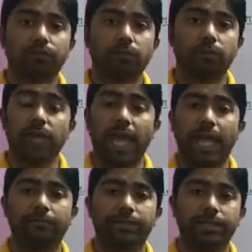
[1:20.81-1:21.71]
we
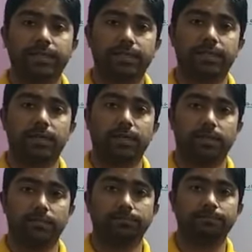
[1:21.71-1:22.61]
have this
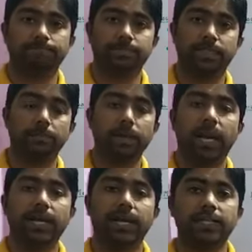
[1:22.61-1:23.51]
simple
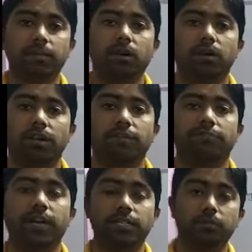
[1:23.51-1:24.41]
ideas about a
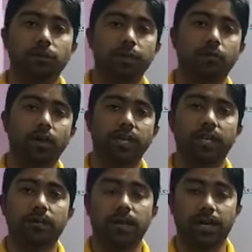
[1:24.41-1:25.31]
fast moving
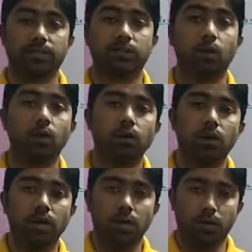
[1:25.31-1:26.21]
body and a slow
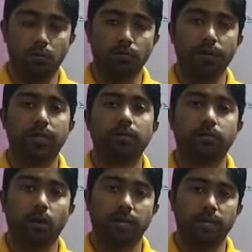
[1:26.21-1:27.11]
moving
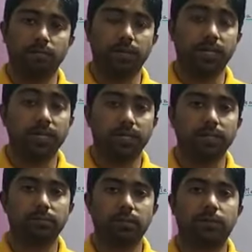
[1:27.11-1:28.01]
body, but in
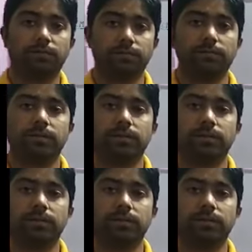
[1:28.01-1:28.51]
terms of,